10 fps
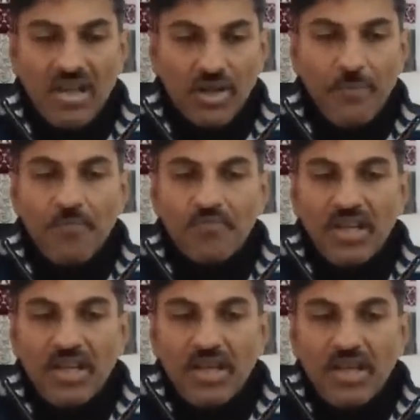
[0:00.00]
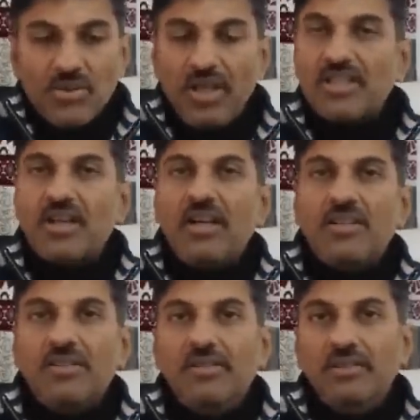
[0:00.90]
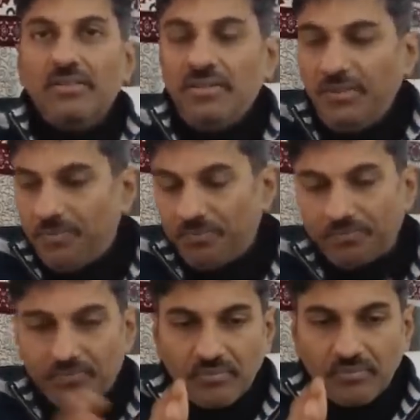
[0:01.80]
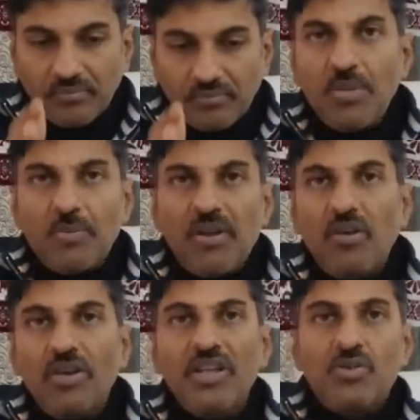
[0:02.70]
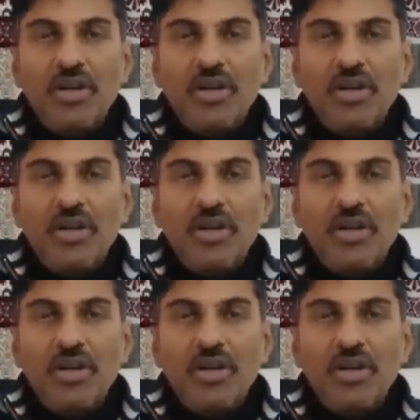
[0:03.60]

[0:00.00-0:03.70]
Okay, so let's start. People have already